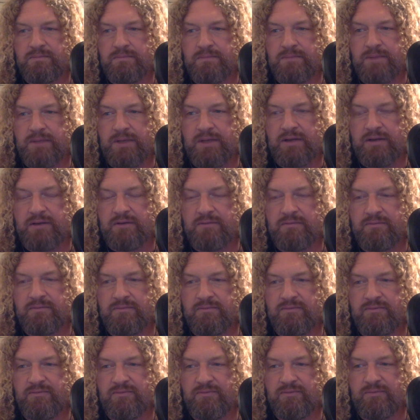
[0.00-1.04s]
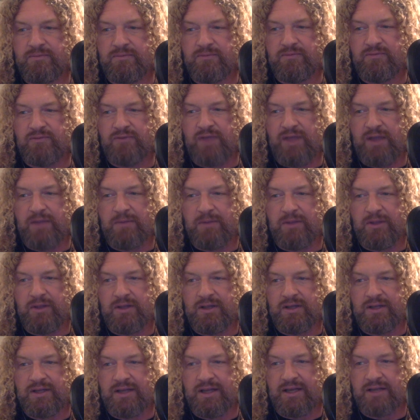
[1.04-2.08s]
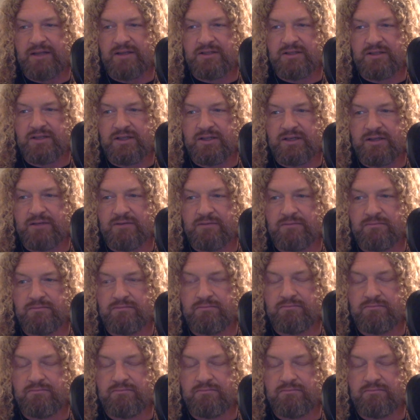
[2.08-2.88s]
about a family that has a,